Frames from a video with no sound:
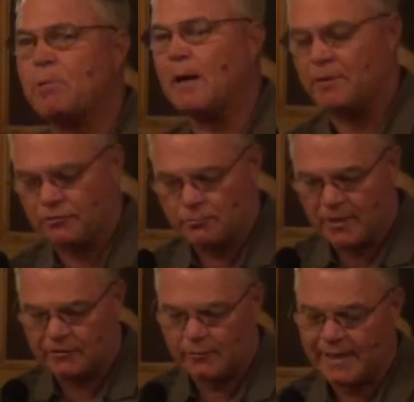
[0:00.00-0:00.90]
be probably too
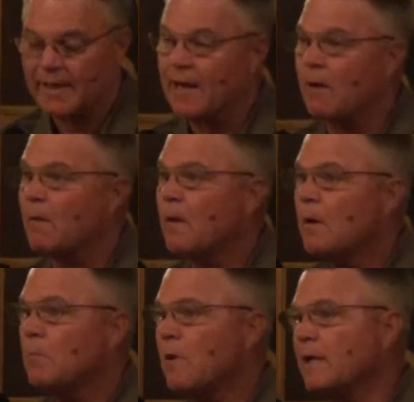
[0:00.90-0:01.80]
much right
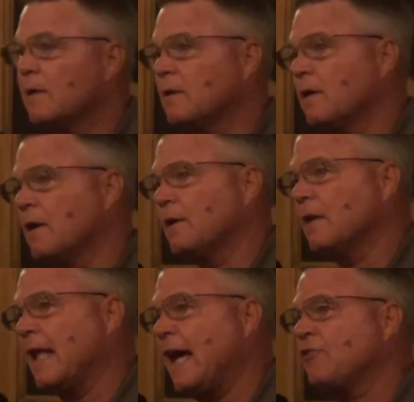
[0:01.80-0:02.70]
now, but
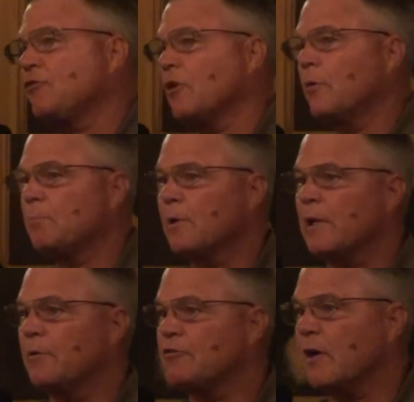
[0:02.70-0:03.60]
last year when
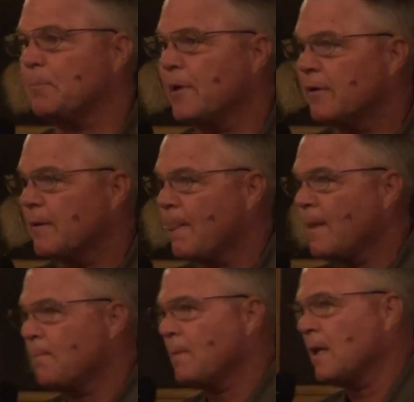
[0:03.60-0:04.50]
Billy was up
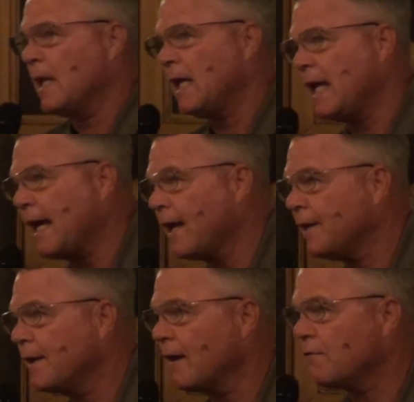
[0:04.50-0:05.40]
here, he
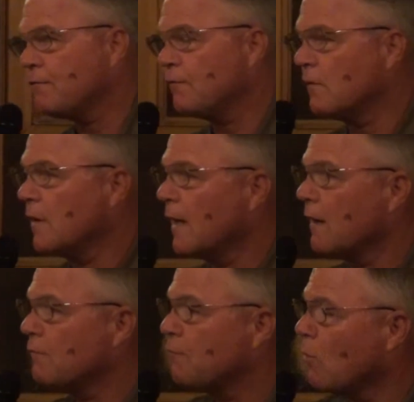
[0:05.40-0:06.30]
had
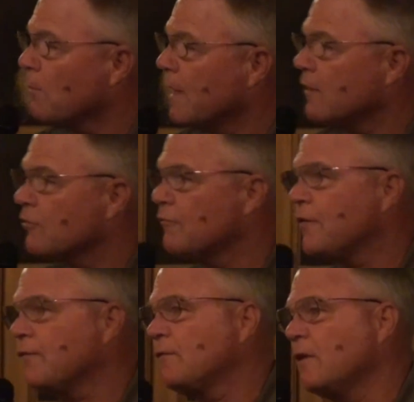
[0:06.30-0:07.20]
4
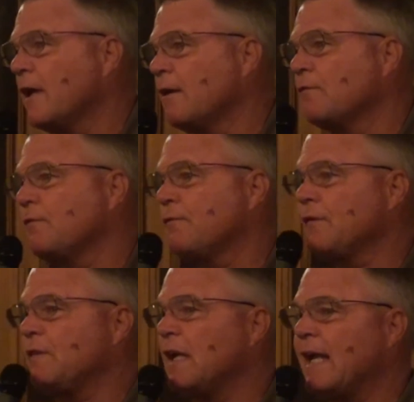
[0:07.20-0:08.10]
minutes and
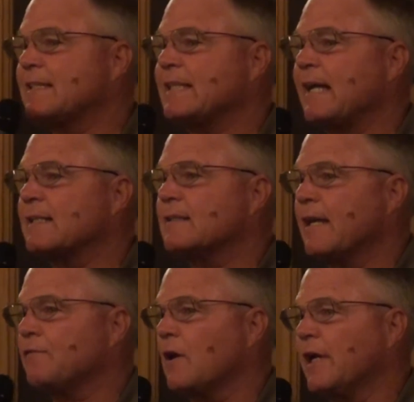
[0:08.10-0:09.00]
59 seconds
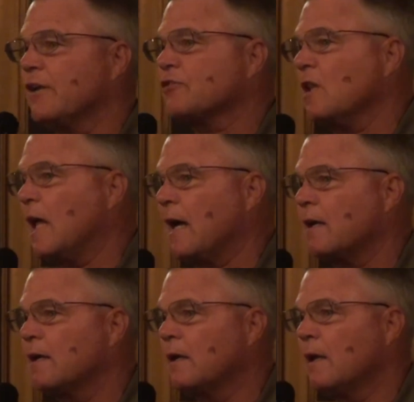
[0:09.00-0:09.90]
left on his
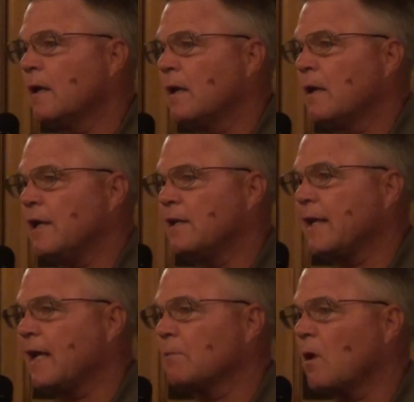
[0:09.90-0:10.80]
clock. It
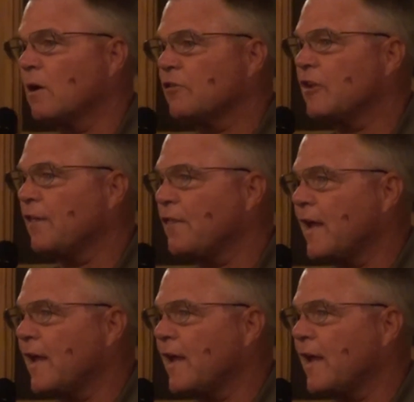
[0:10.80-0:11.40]
didn't take him long to say